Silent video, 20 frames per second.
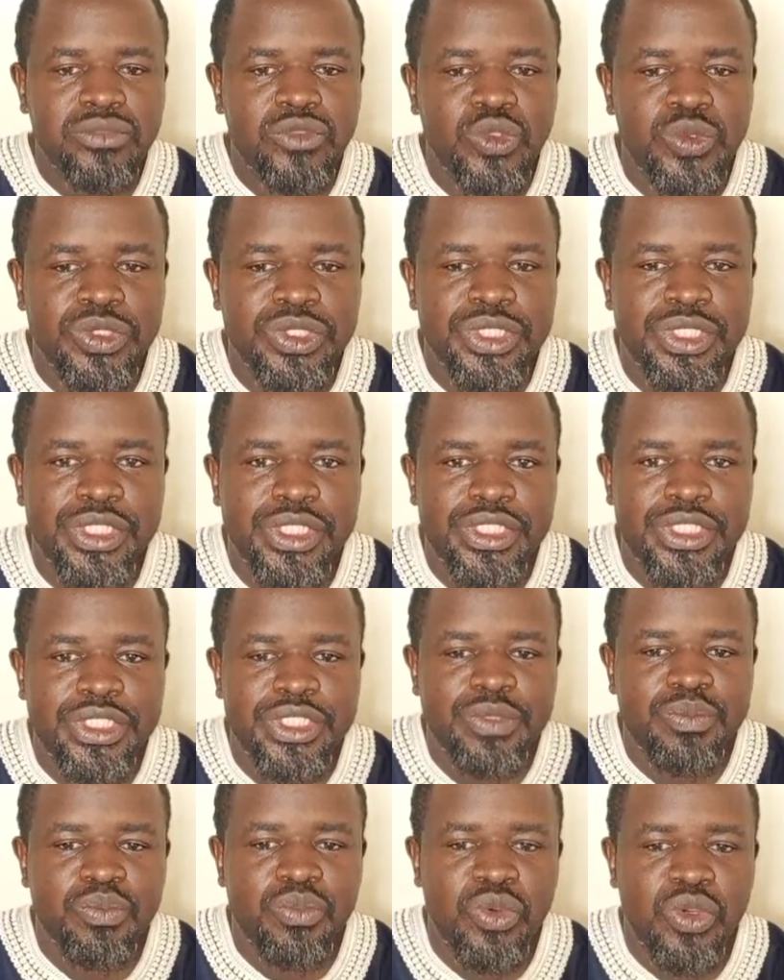We still
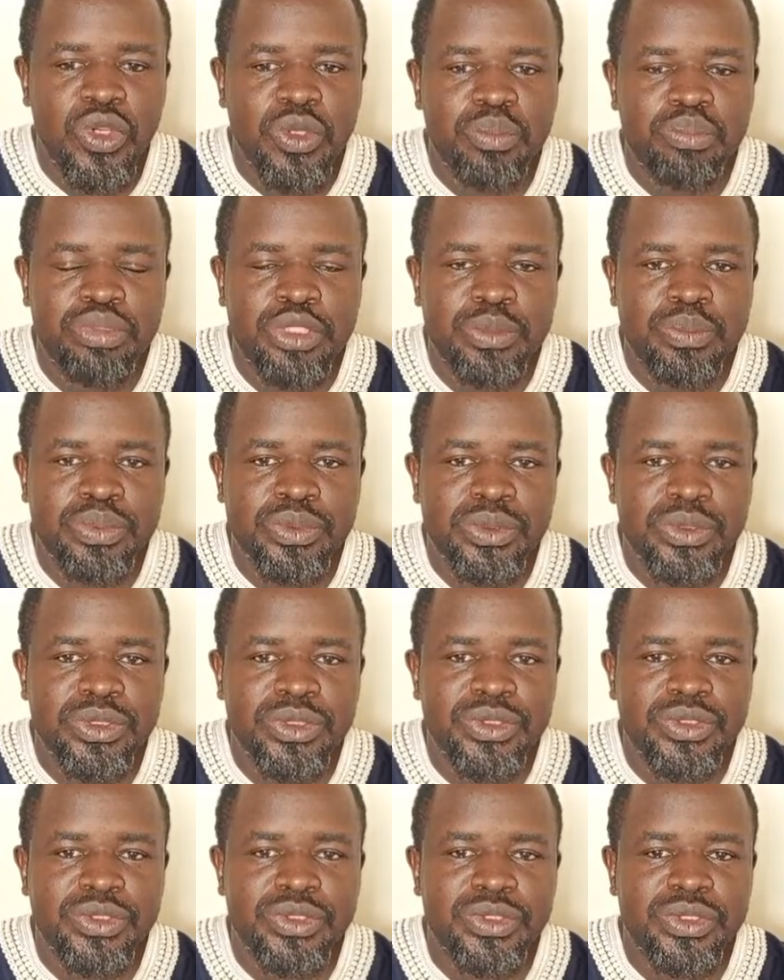need more people
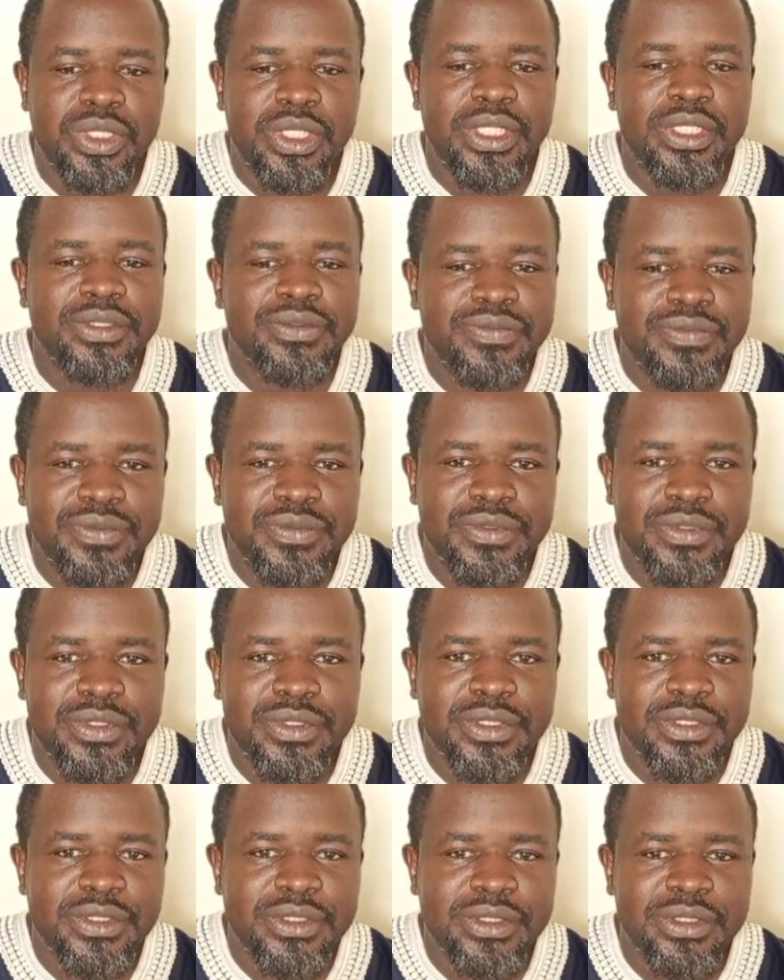to join for
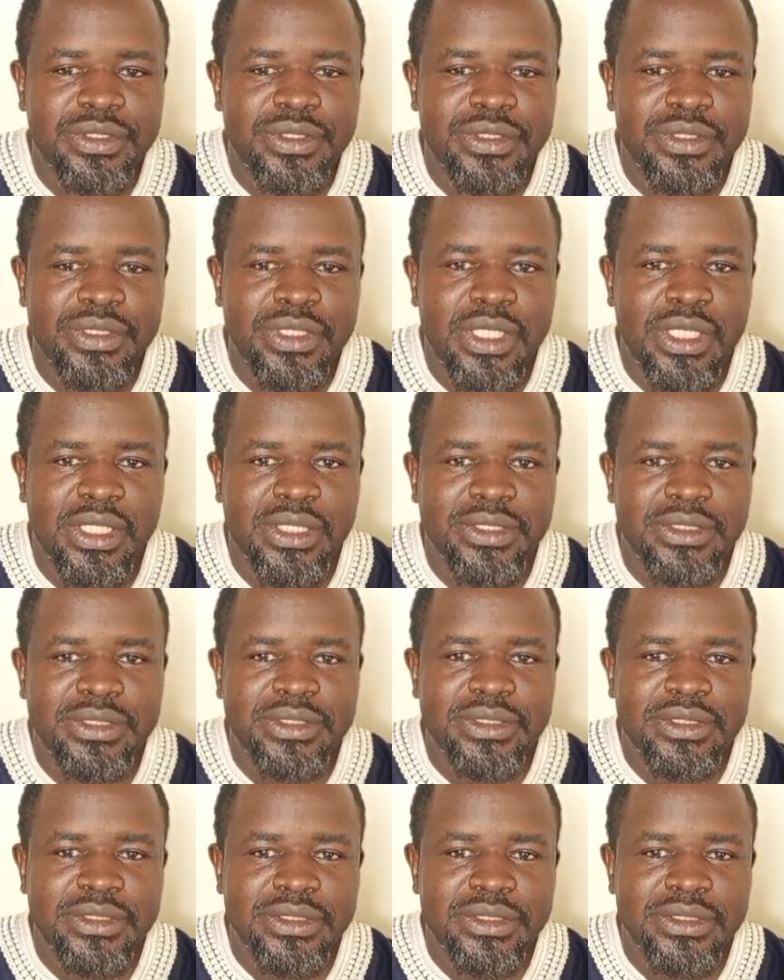us to start.